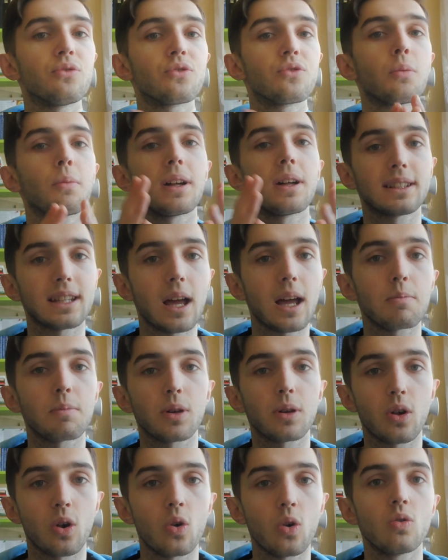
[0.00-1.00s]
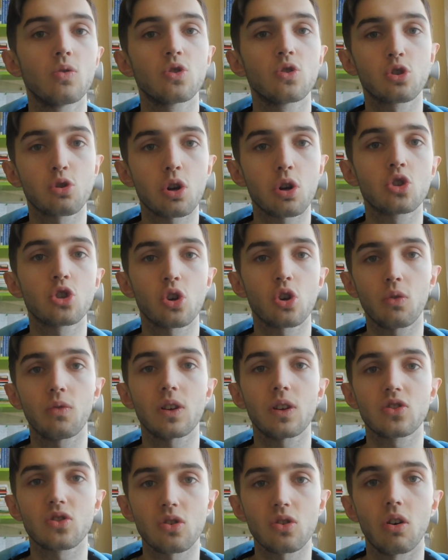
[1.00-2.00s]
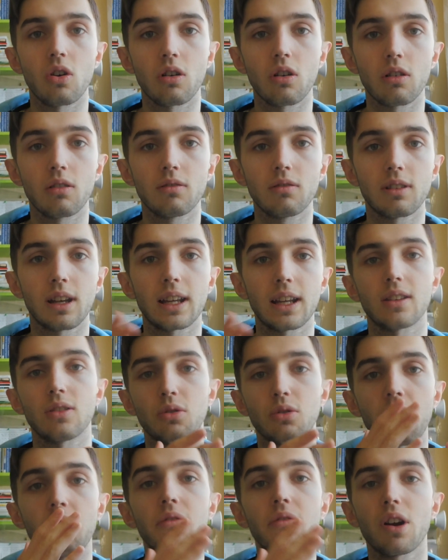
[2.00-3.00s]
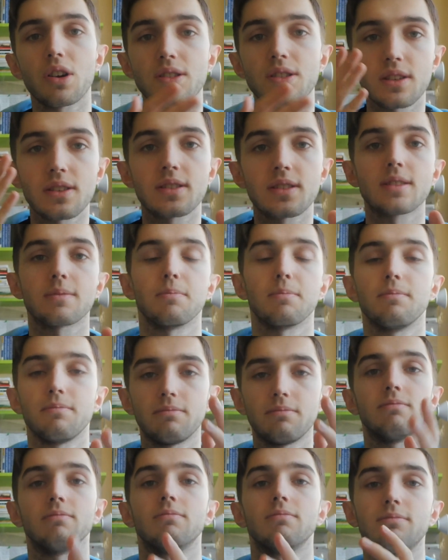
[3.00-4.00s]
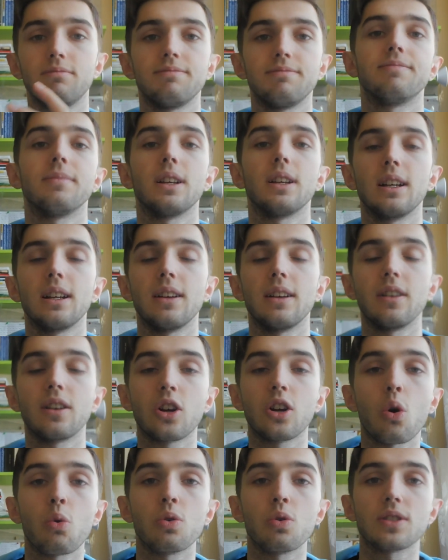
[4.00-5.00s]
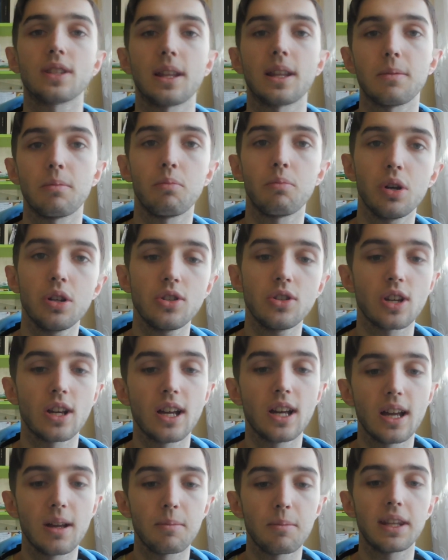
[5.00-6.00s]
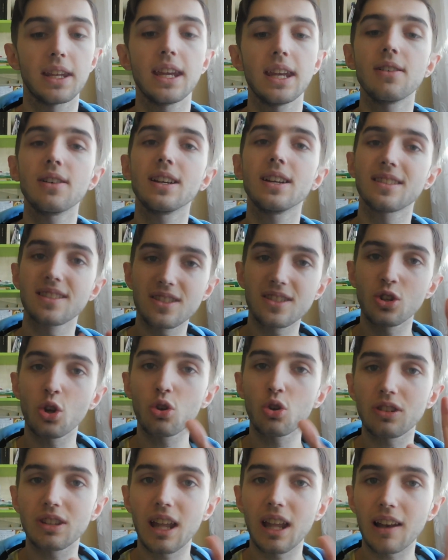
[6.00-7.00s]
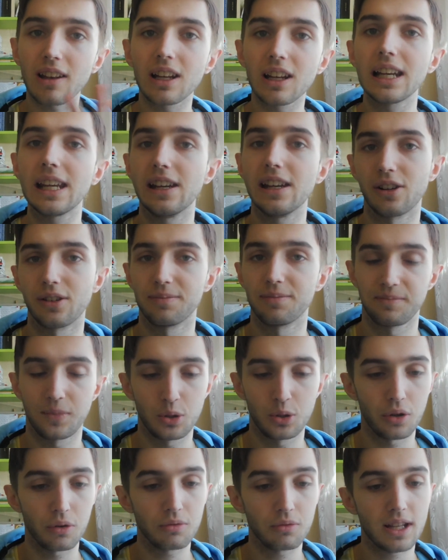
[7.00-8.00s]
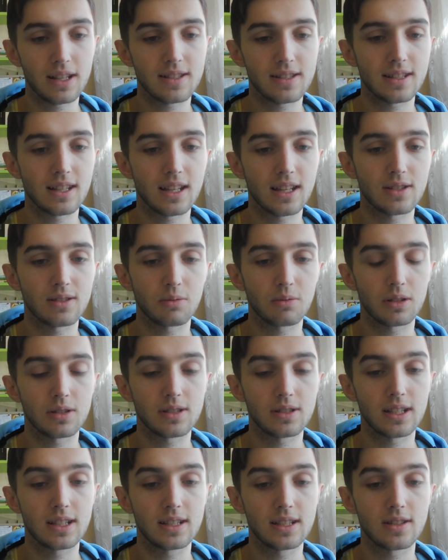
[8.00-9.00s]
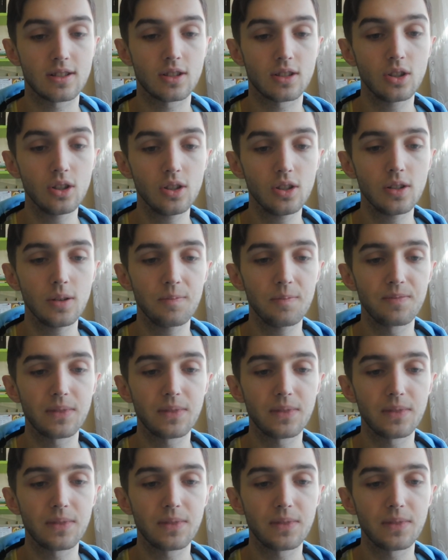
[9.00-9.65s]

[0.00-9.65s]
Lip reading: from a typical structure of a song, like, you know, verses, chorus, and bridge. But here, it's not that clear. You know, that's what it's good.